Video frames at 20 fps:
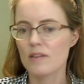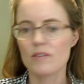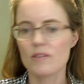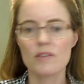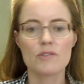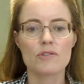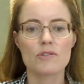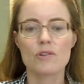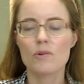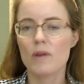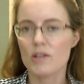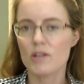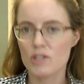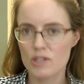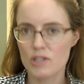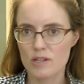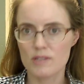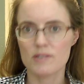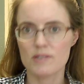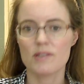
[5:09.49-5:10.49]
Those are the
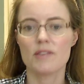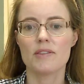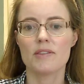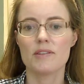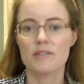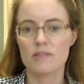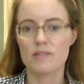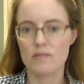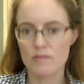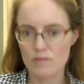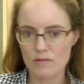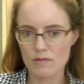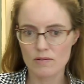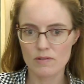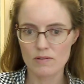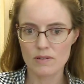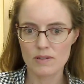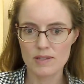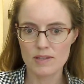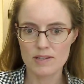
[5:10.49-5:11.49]
questions that
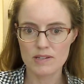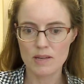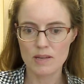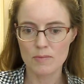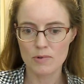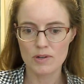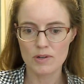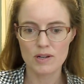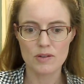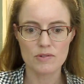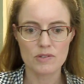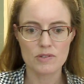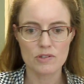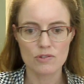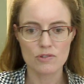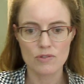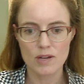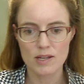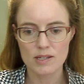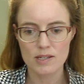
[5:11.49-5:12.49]
these summary notes
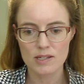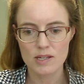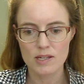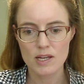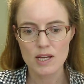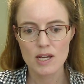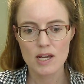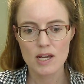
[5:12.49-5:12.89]
address.